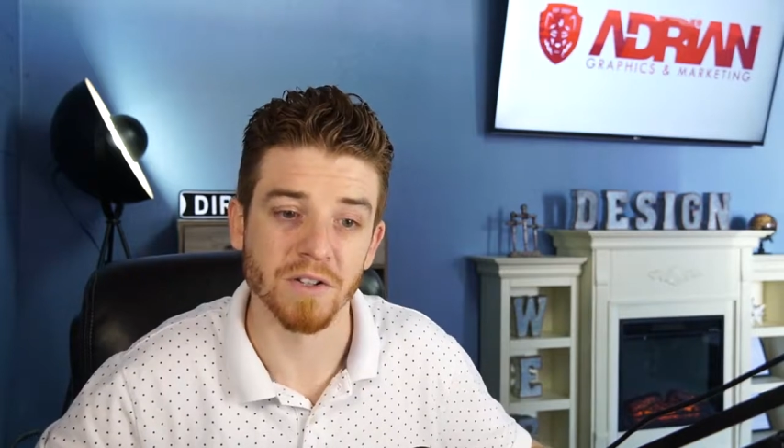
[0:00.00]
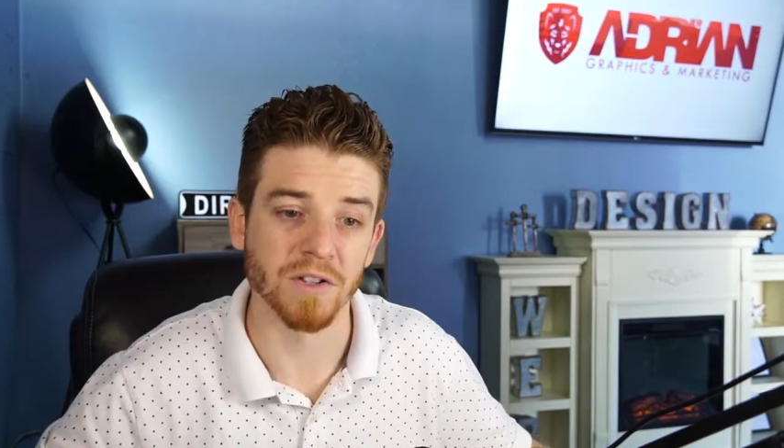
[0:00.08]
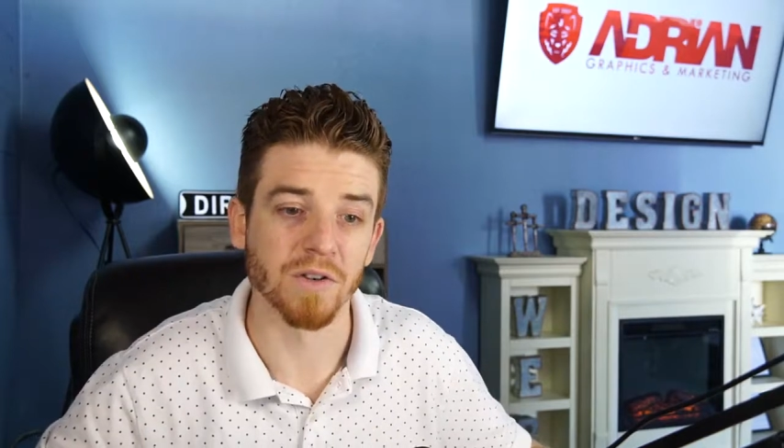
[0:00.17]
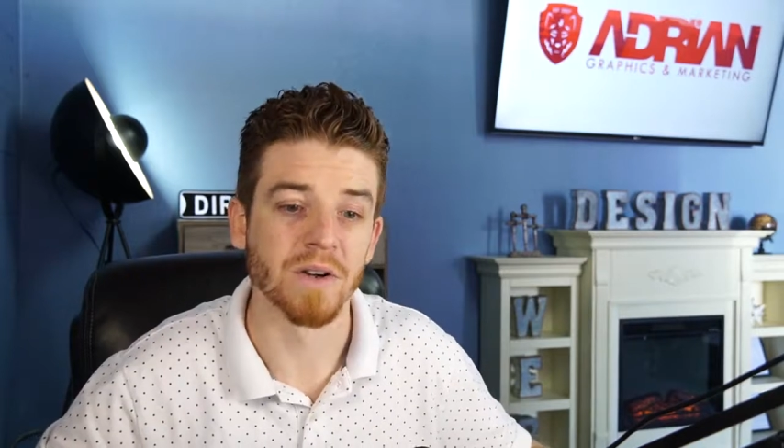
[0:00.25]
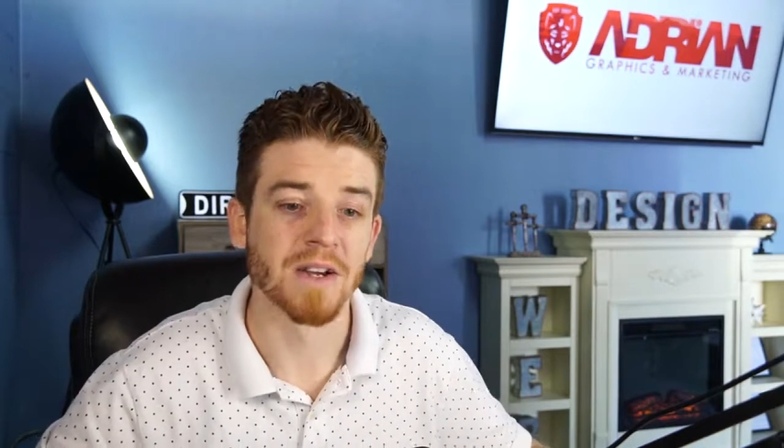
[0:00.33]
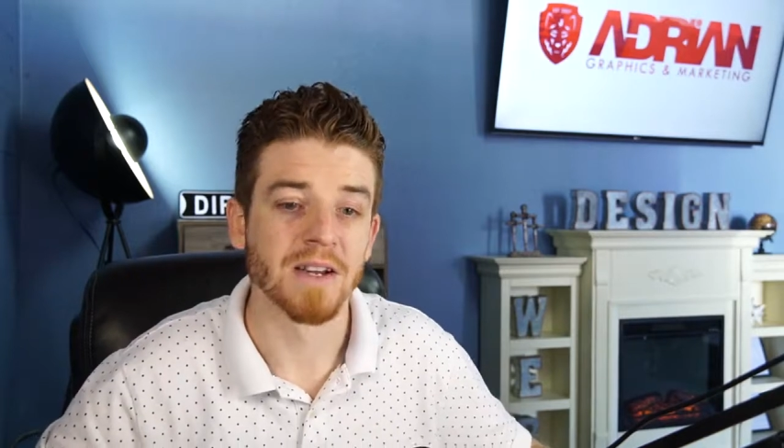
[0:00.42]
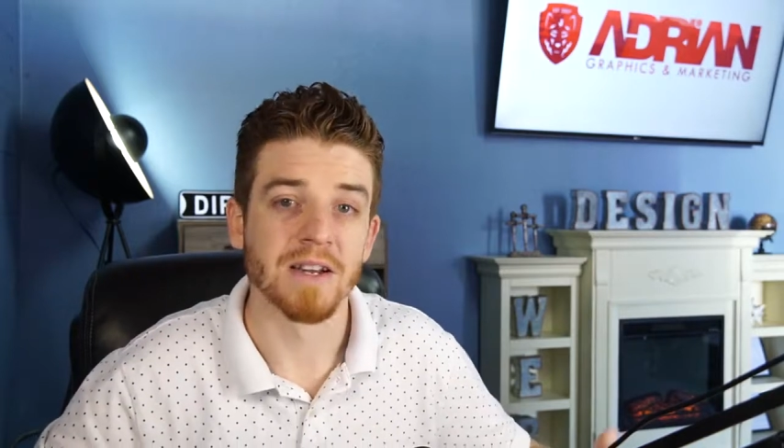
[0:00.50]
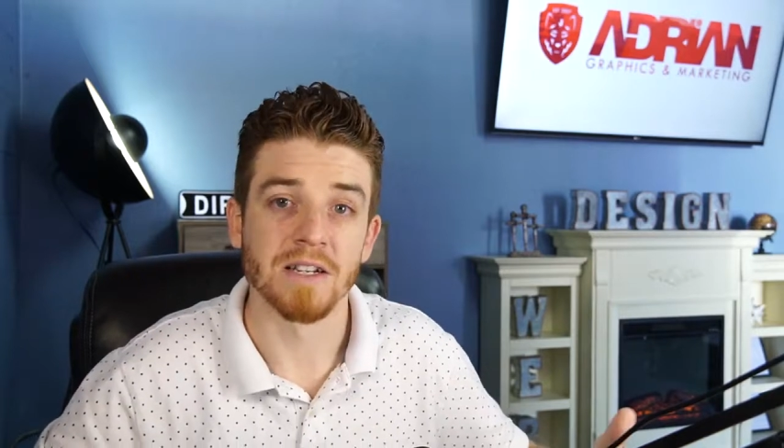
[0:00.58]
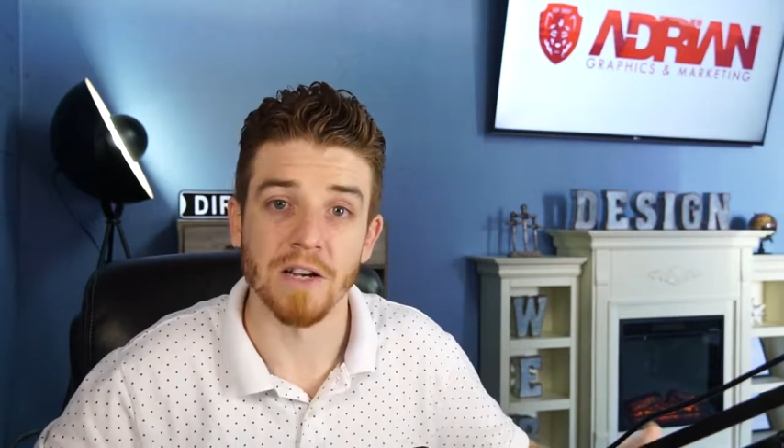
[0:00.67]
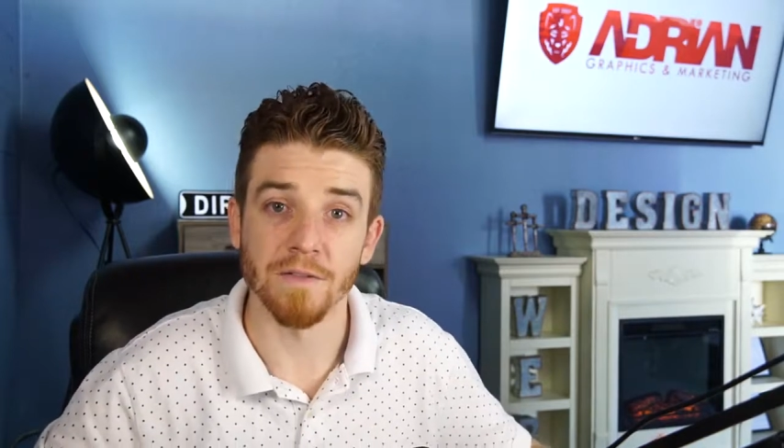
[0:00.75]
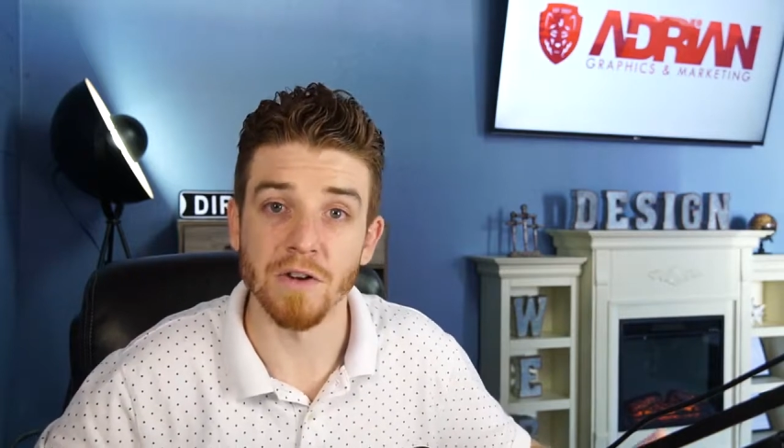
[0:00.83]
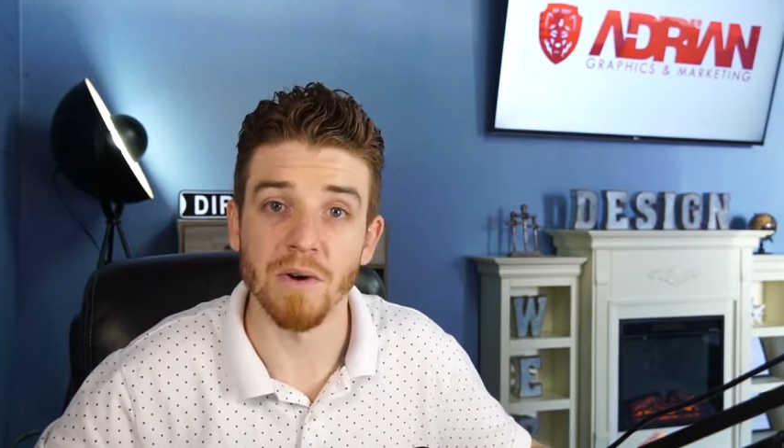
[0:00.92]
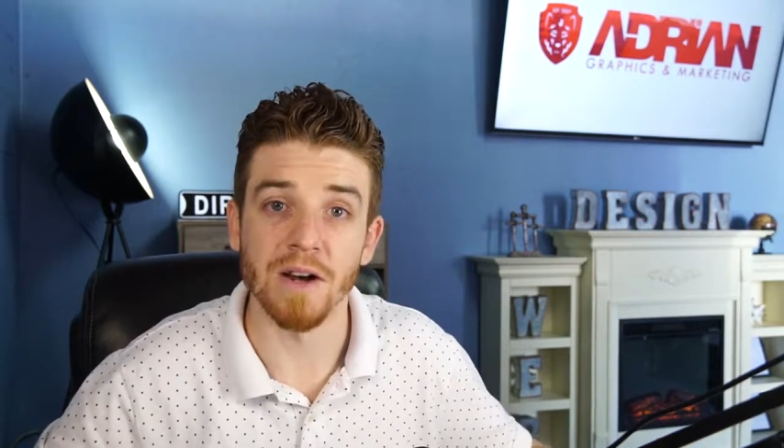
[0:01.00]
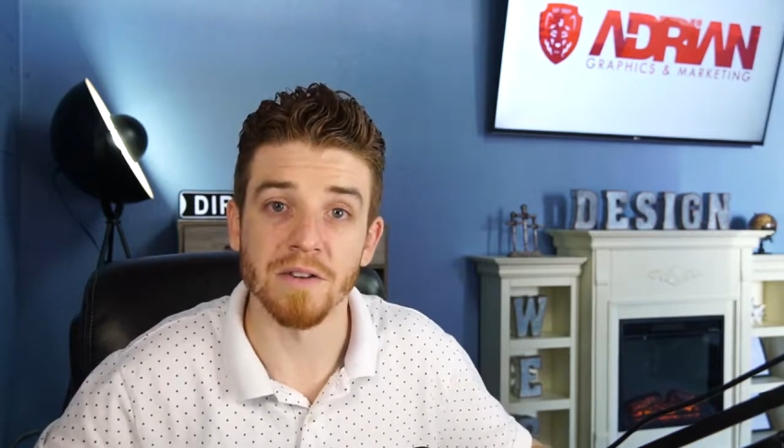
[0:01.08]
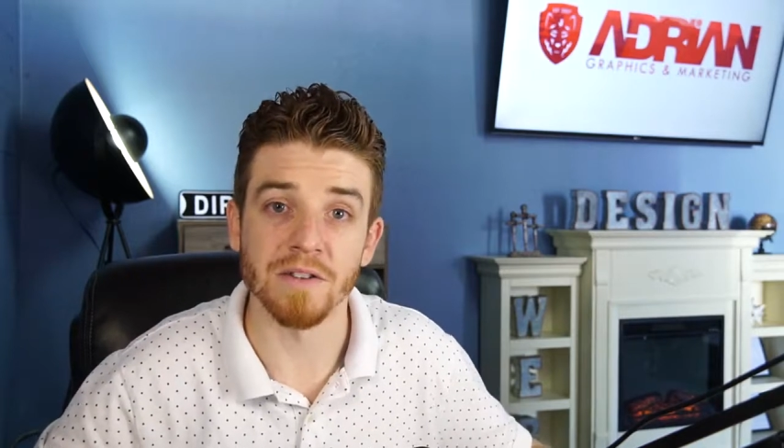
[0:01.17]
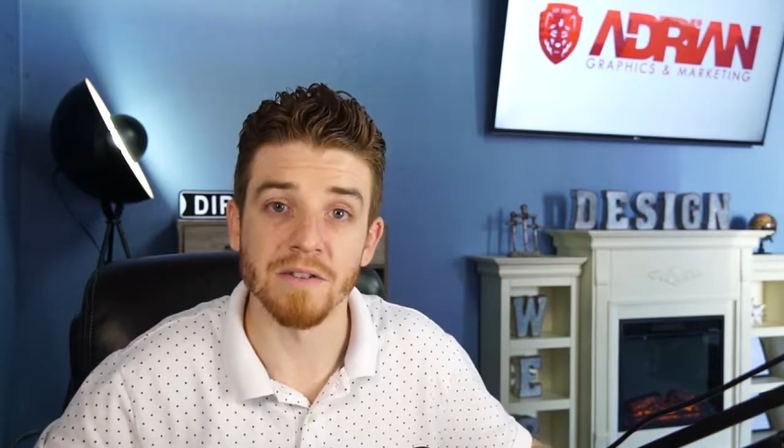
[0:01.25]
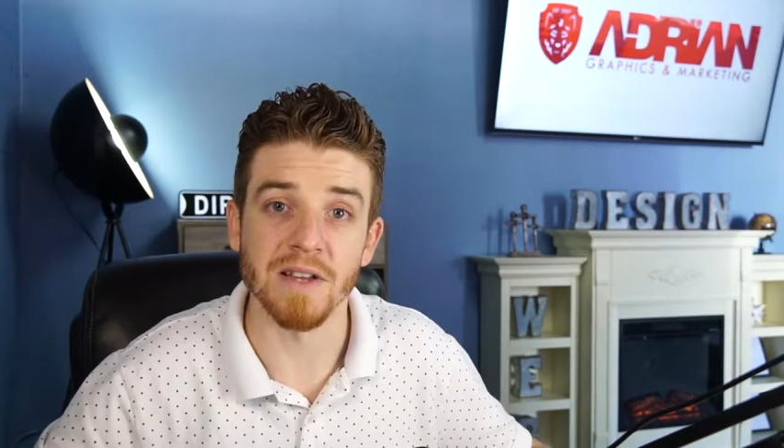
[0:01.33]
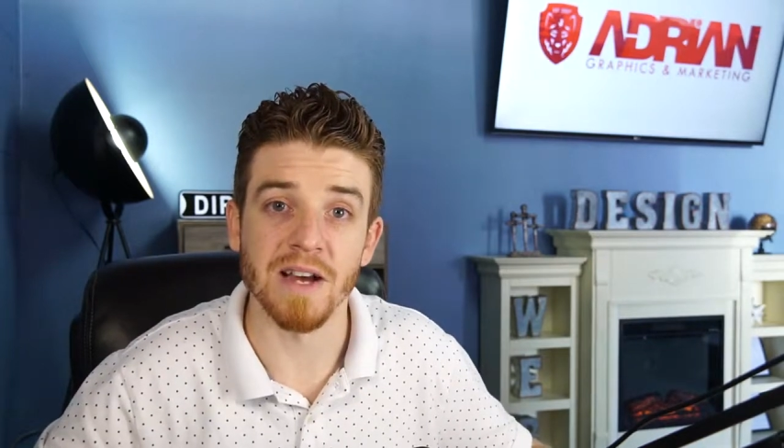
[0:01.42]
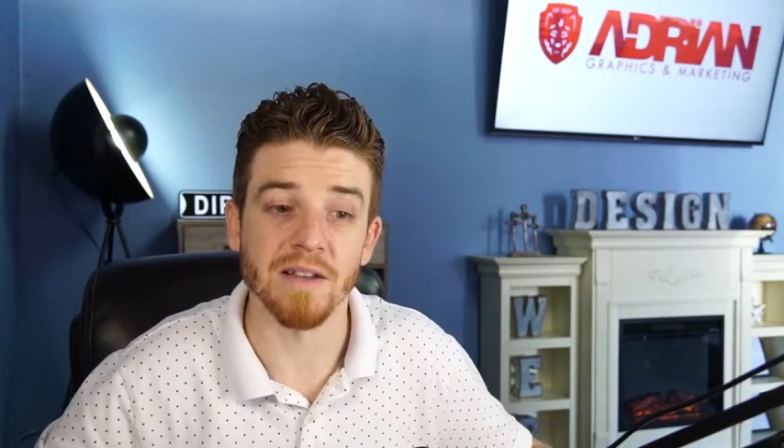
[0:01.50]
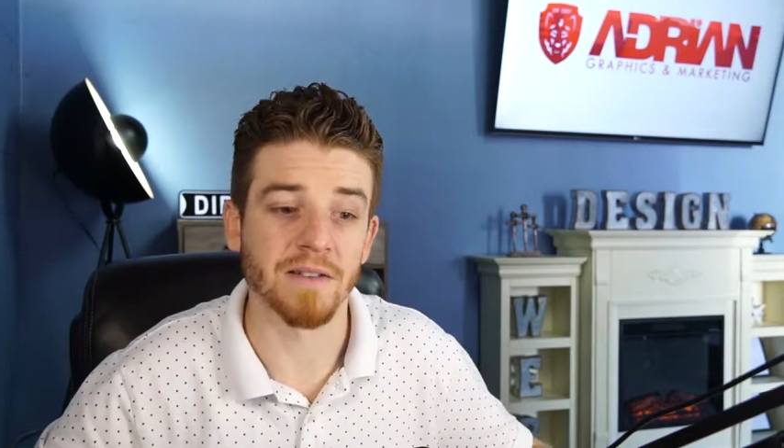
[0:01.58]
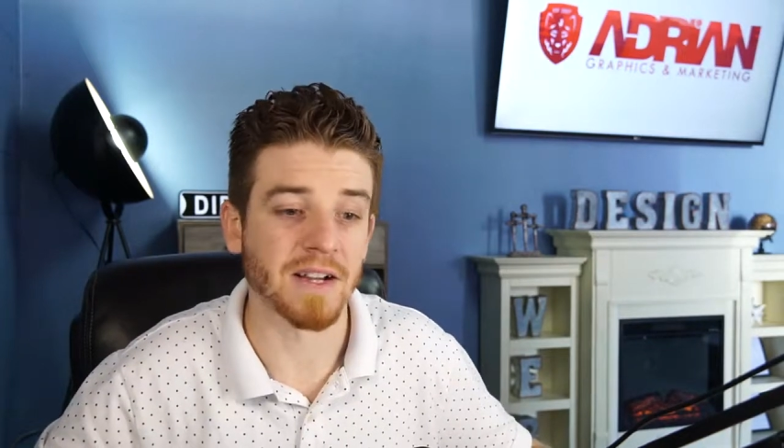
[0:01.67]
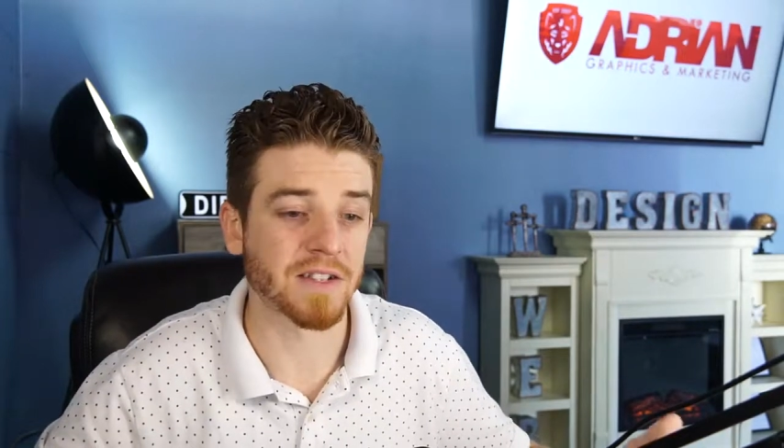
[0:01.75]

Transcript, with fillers: So definitely go out and do that.